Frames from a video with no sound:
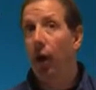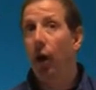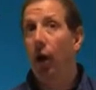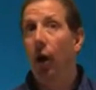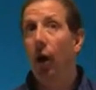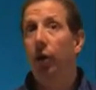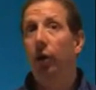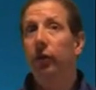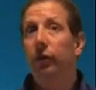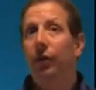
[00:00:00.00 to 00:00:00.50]

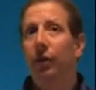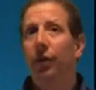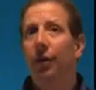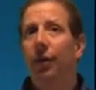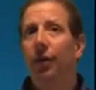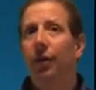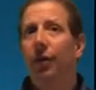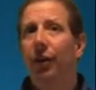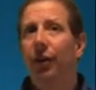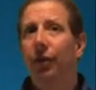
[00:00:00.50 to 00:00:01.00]

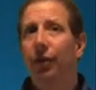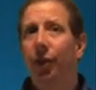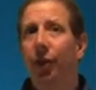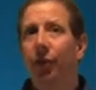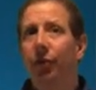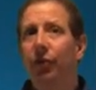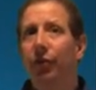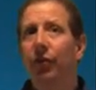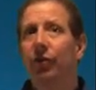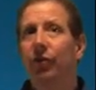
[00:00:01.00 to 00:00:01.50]
Also,
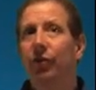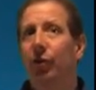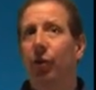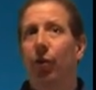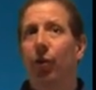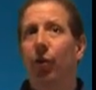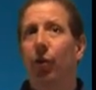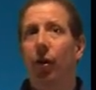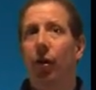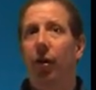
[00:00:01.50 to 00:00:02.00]
don't just
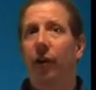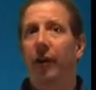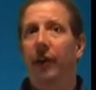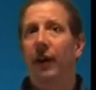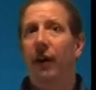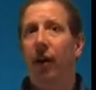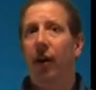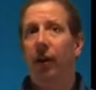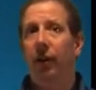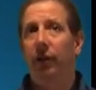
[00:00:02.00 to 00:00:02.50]
turn off the
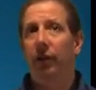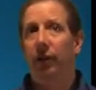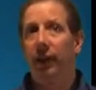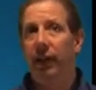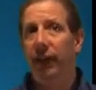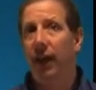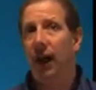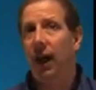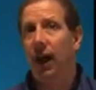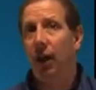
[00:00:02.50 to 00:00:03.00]

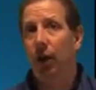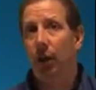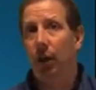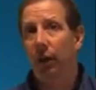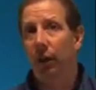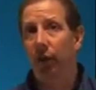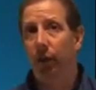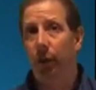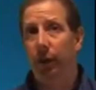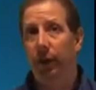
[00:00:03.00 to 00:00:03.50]

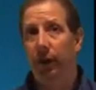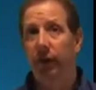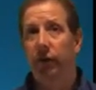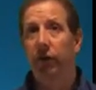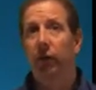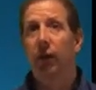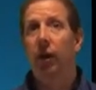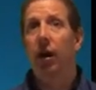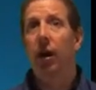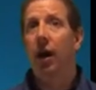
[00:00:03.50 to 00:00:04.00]
on-off switch
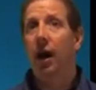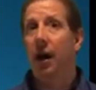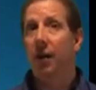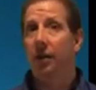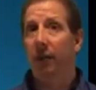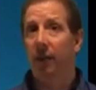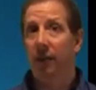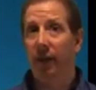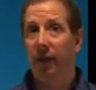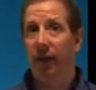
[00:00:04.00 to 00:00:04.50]
on
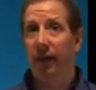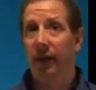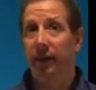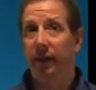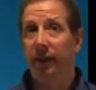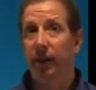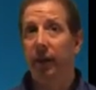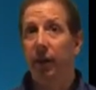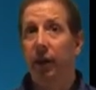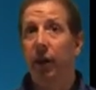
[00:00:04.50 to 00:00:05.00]
the
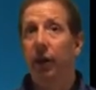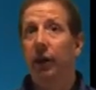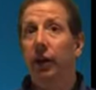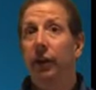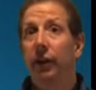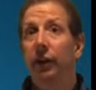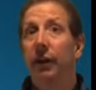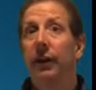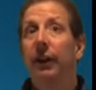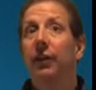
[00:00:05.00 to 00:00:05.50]
device.
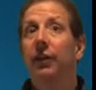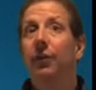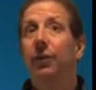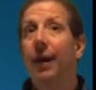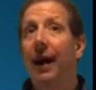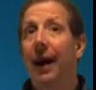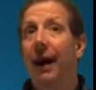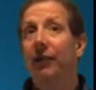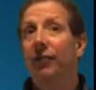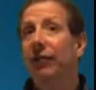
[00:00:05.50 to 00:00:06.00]
You need to
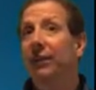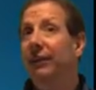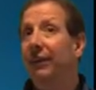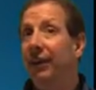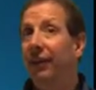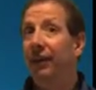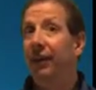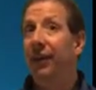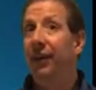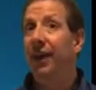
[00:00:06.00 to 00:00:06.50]
actually
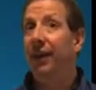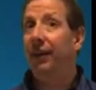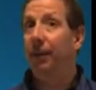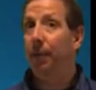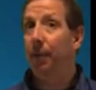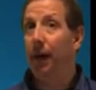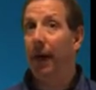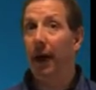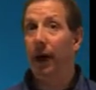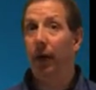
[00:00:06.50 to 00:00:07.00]
disconnect the
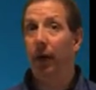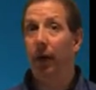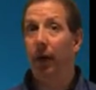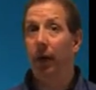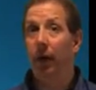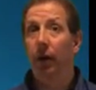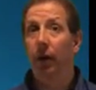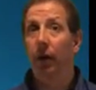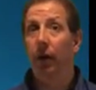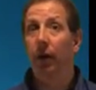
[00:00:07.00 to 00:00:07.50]
power.
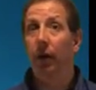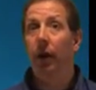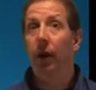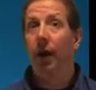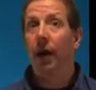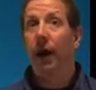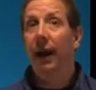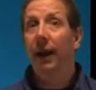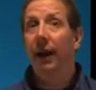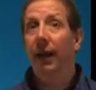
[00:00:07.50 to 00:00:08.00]

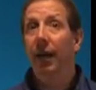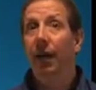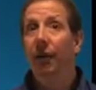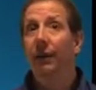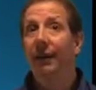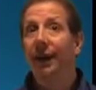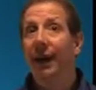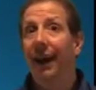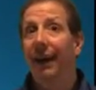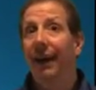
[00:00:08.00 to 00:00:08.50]
And note
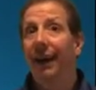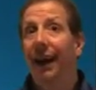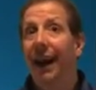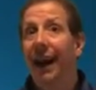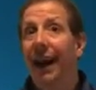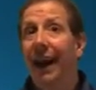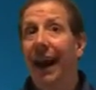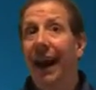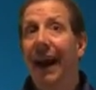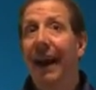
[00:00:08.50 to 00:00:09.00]
that
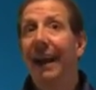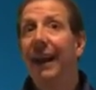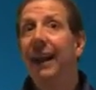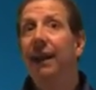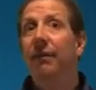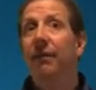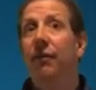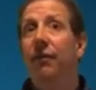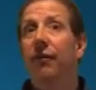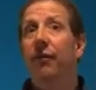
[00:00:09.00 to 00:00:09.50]
any
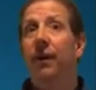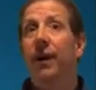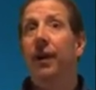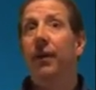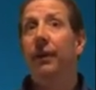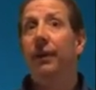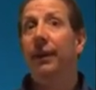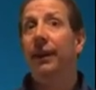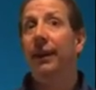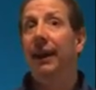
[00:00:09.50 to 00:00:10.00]
of the
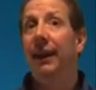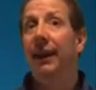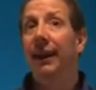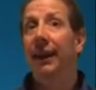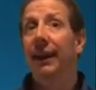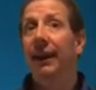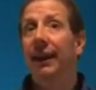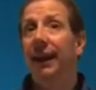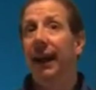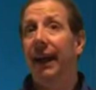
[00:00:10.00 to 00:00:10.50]
following can
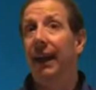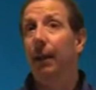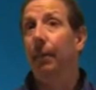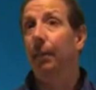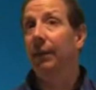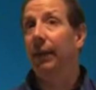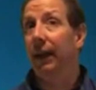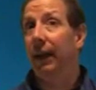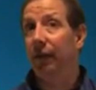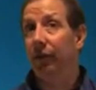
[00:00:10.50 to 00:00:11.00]
indicate a
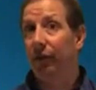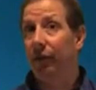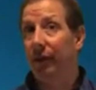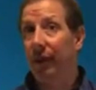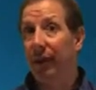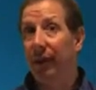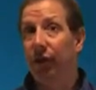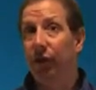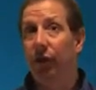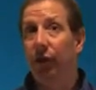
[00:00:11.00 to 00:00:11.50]
potential
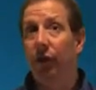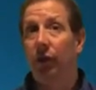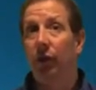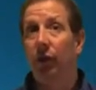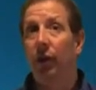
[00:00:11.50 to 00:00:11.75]
danger.